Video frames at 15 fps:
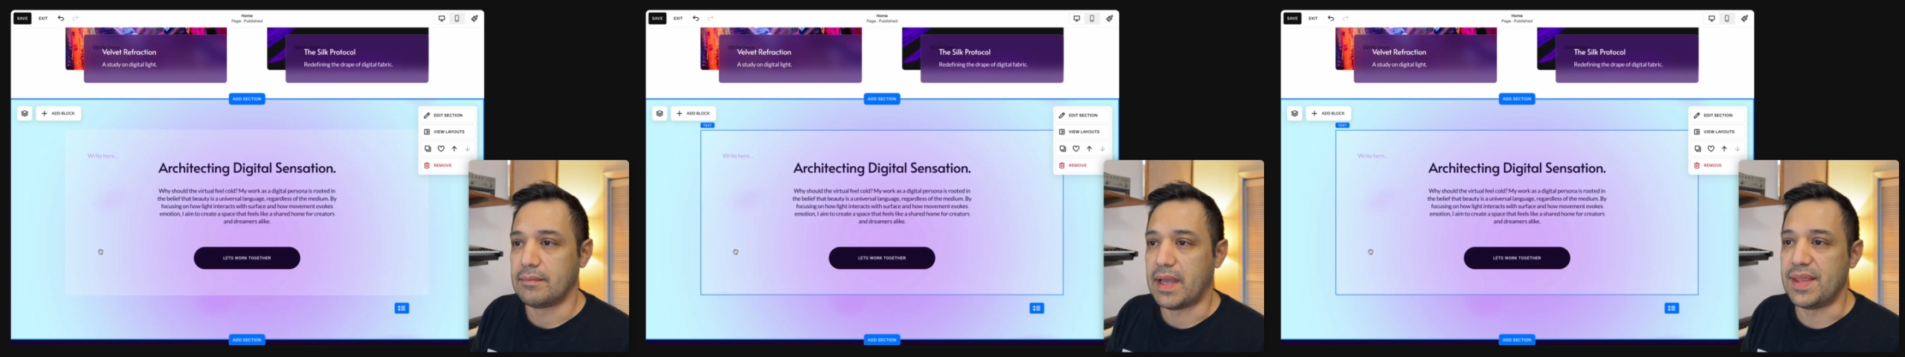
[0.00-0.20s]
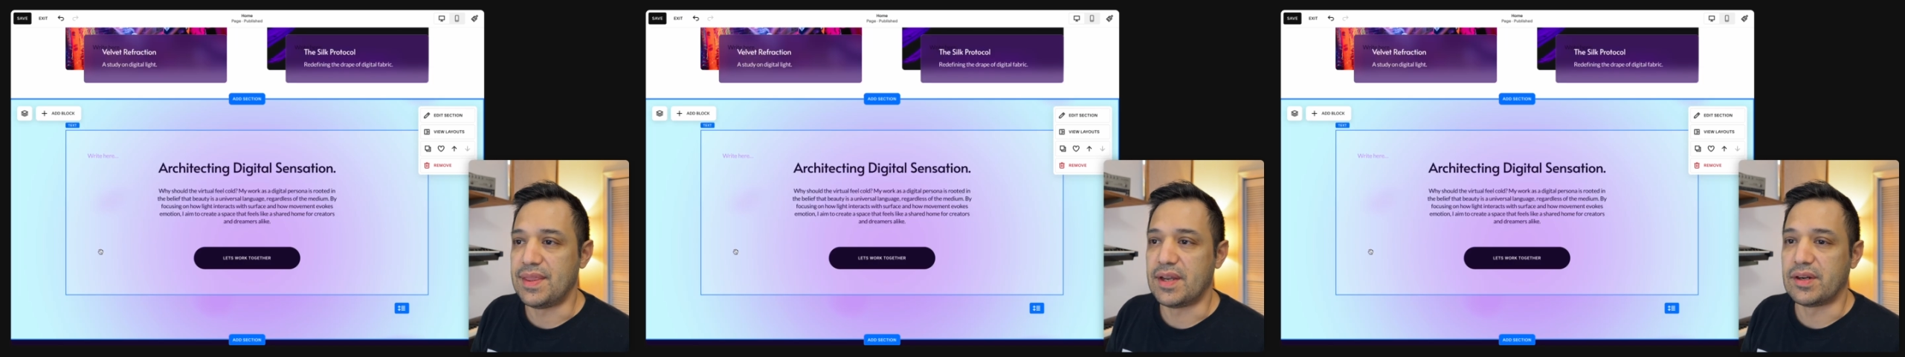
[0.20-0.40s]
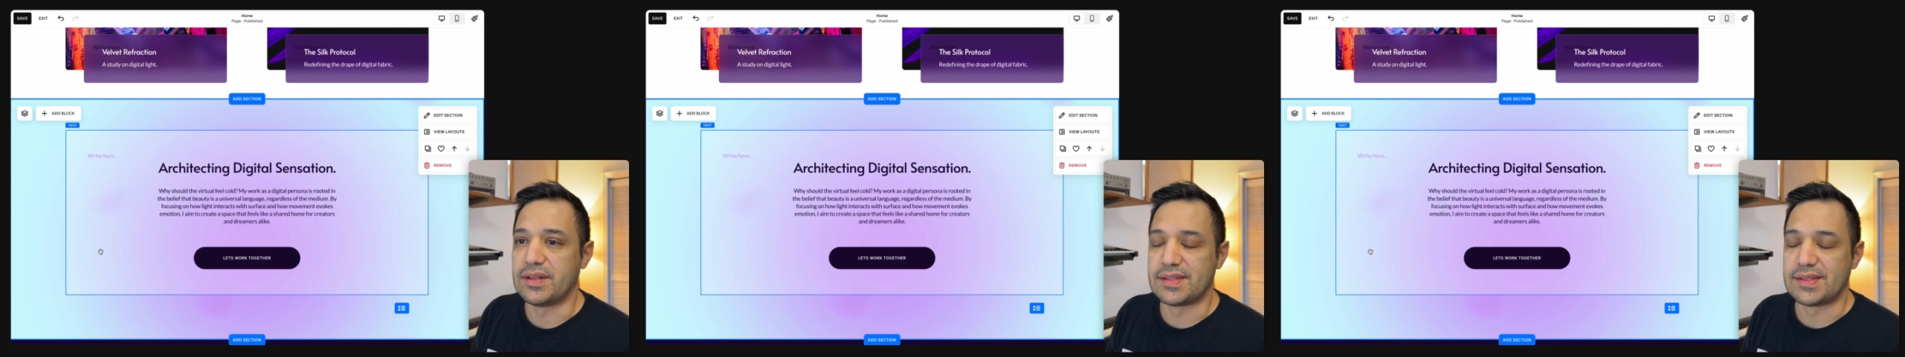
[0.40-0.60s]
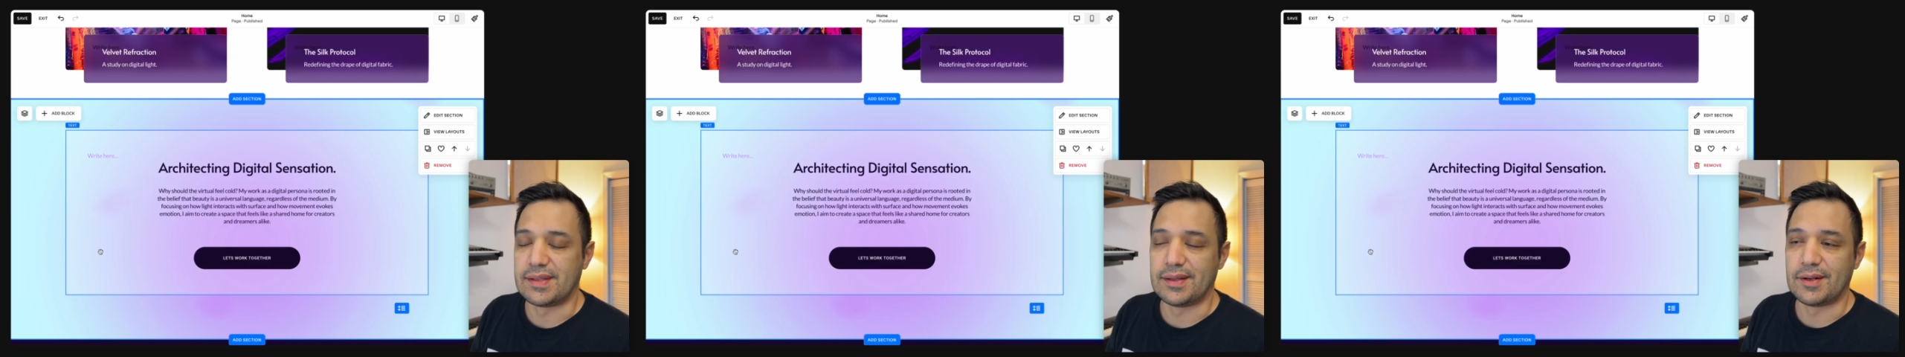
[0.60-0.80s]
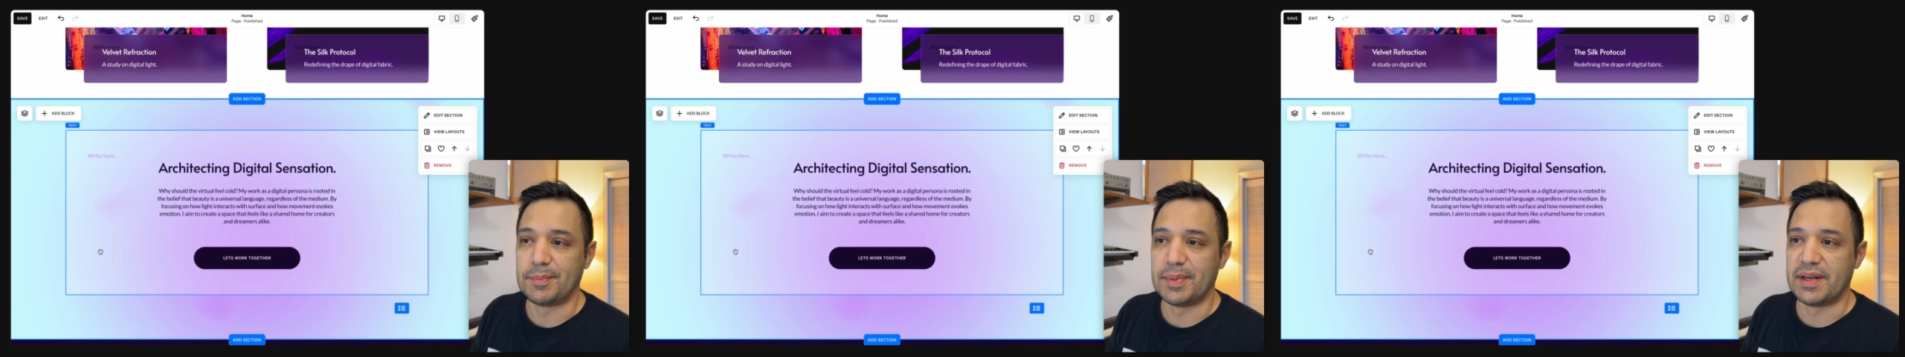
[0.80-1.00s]
And there is a
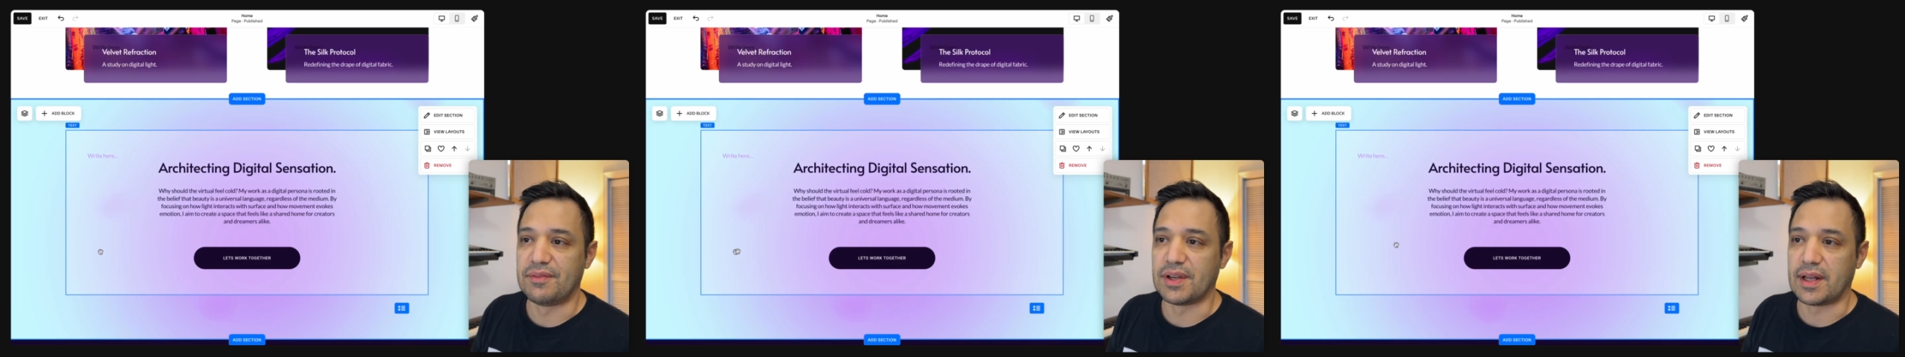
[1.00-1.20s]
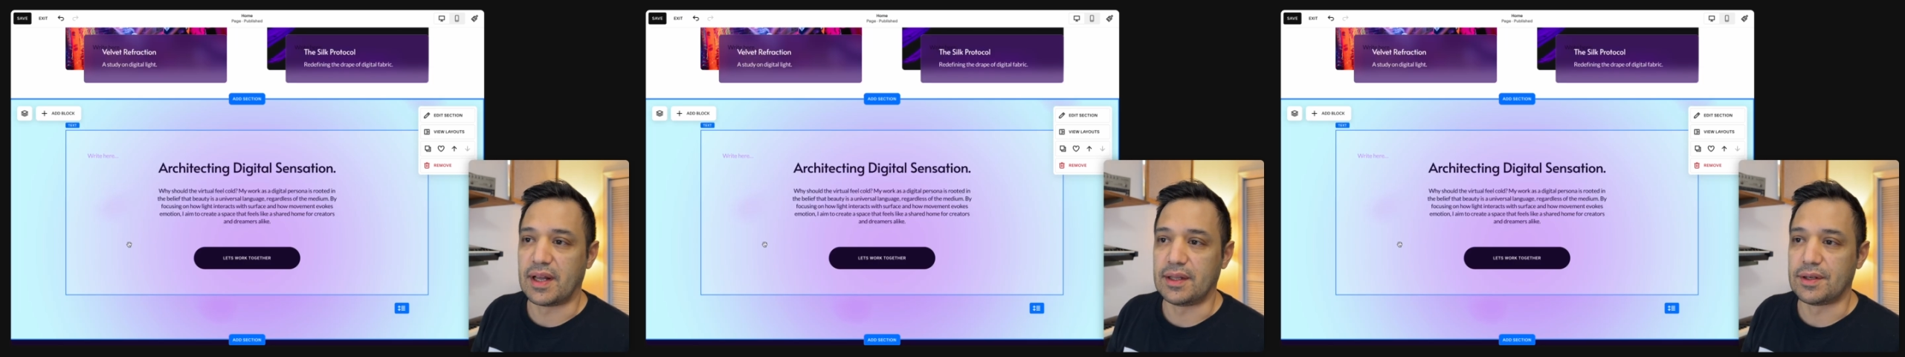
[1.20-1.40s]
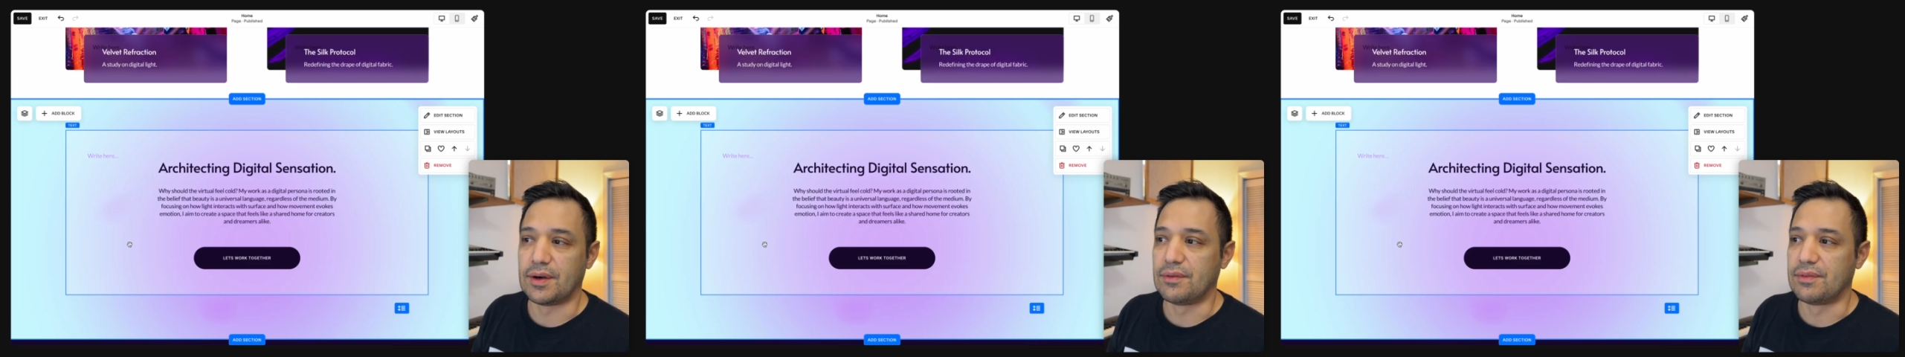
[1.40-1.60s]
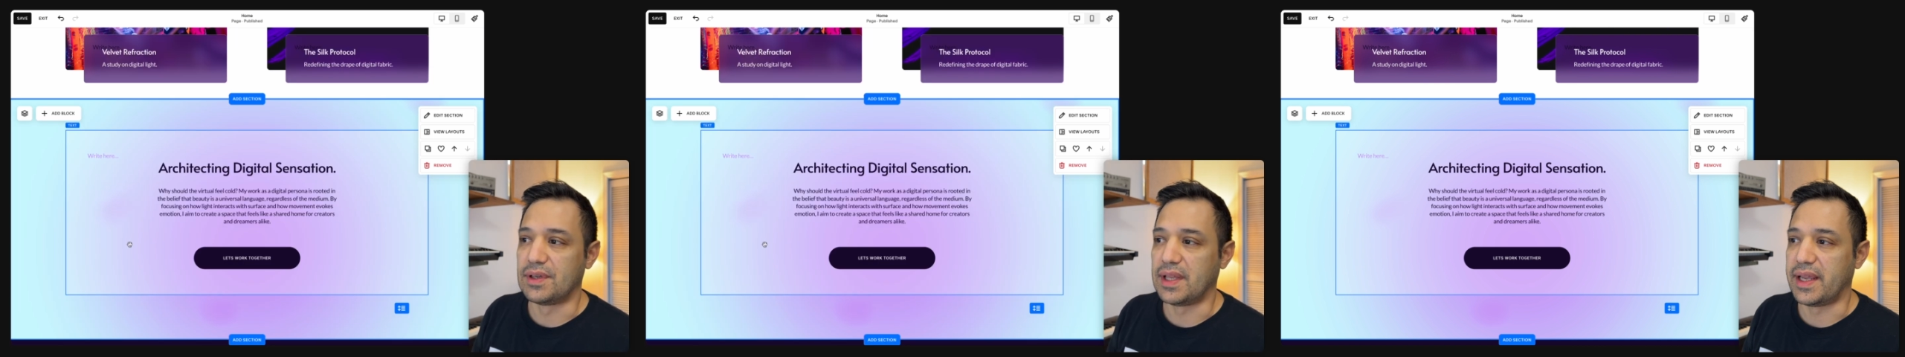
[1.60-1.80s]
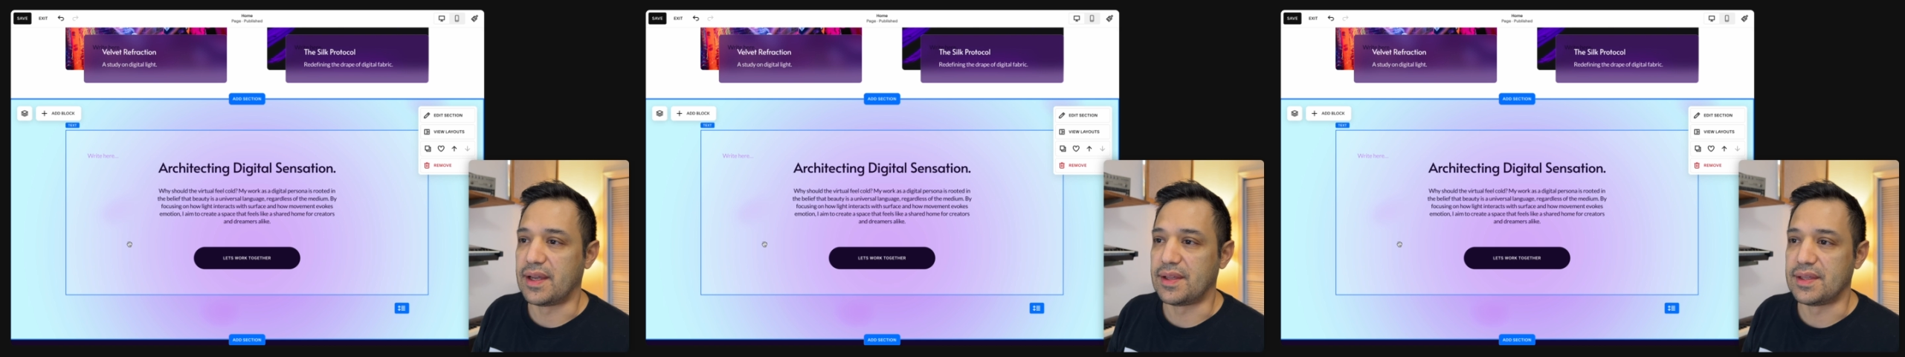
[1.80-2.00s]
little bit of a color
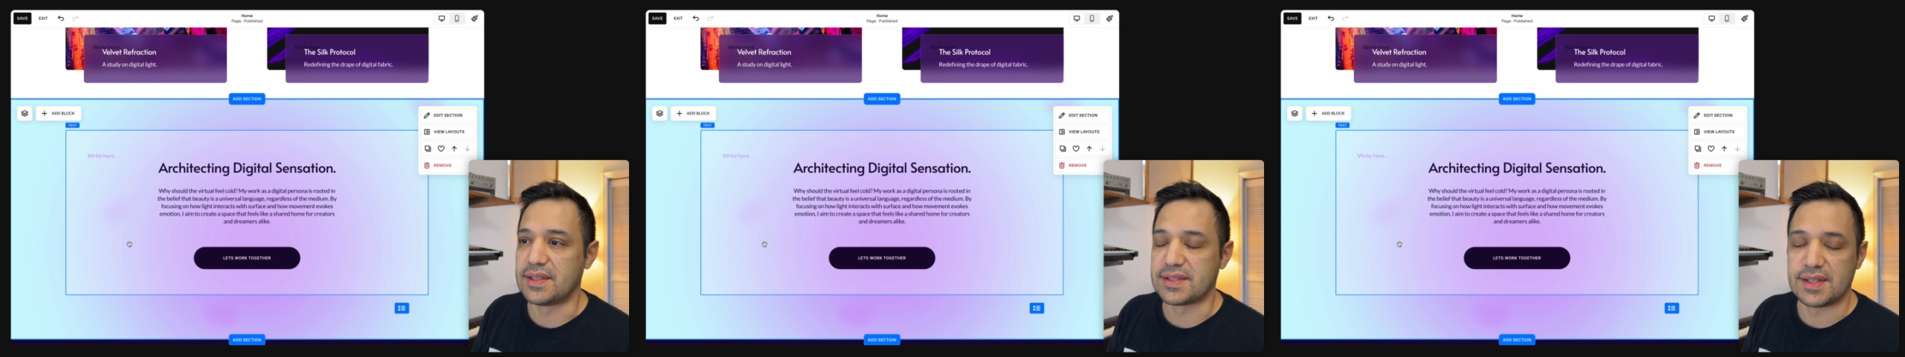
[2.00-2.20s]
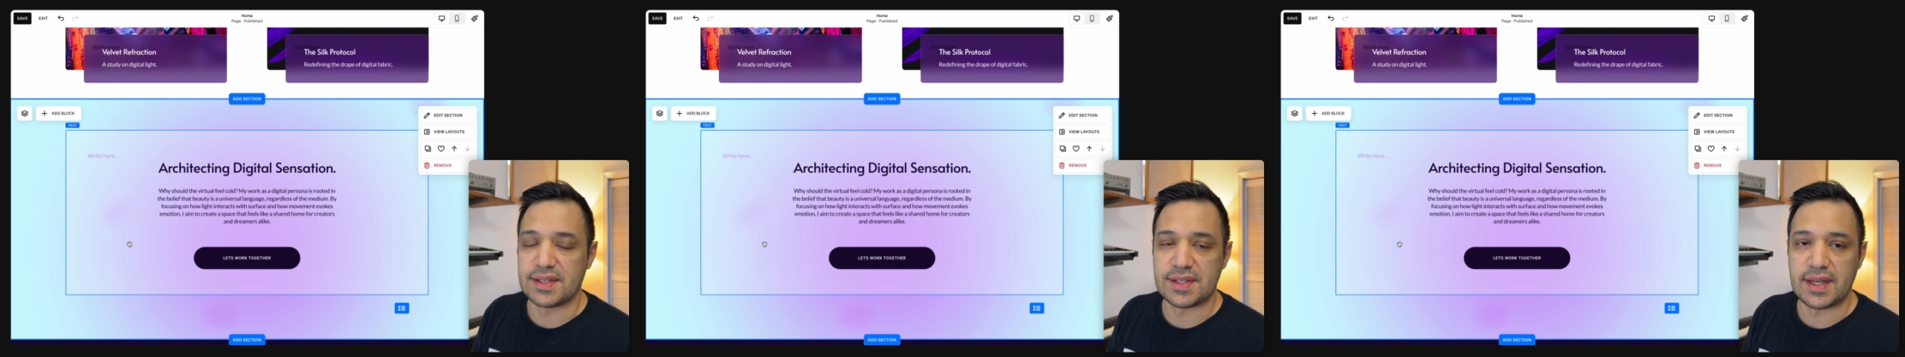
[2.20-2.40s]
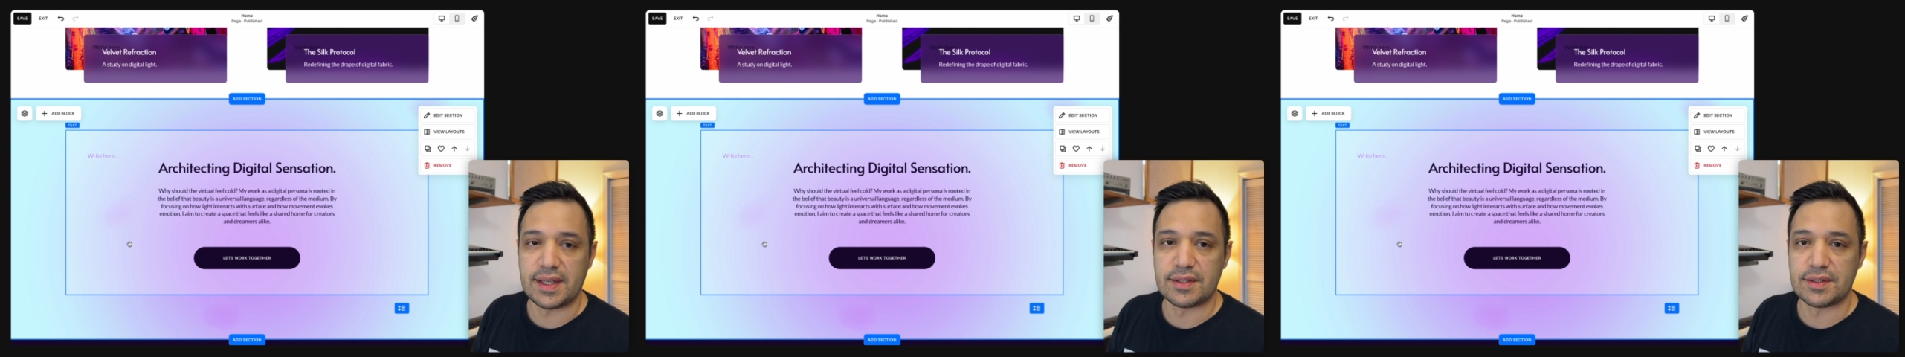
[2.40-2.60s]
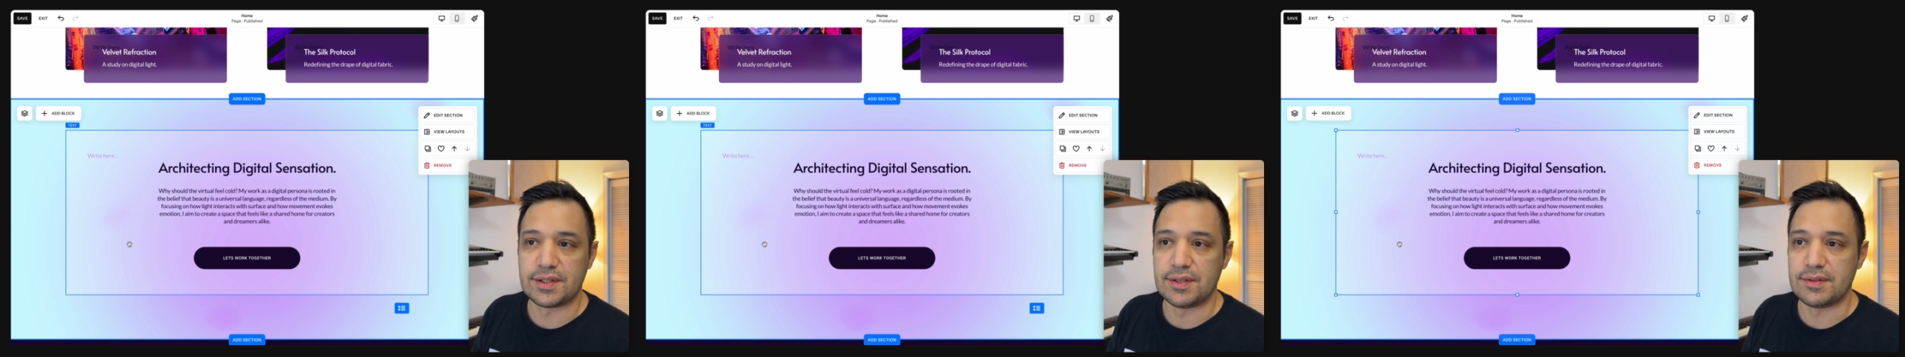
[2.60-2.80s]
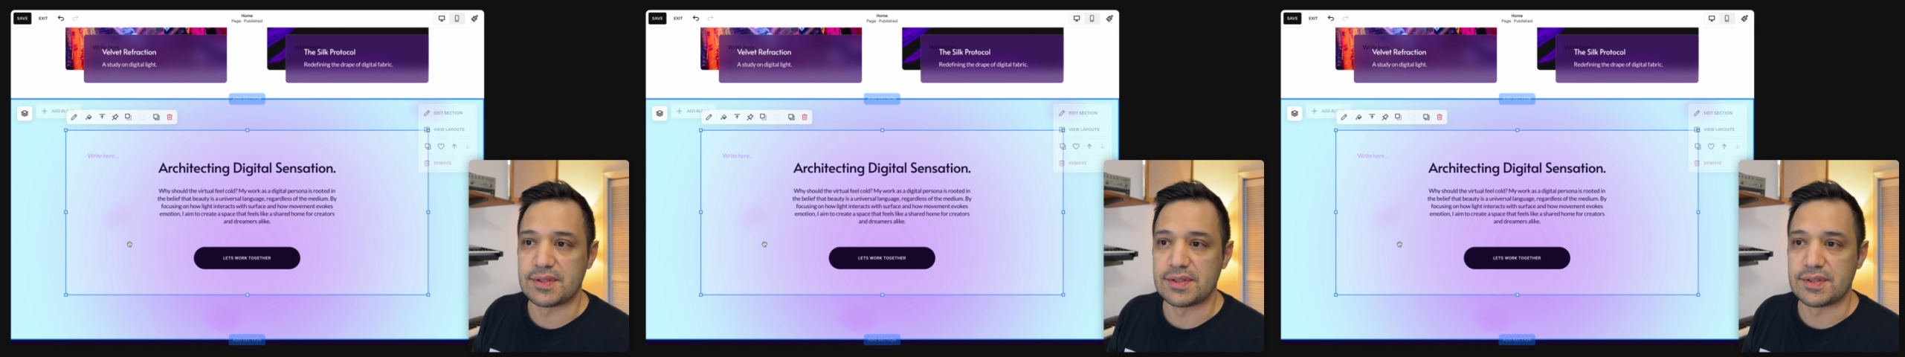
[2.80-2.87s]
overlay on this container too,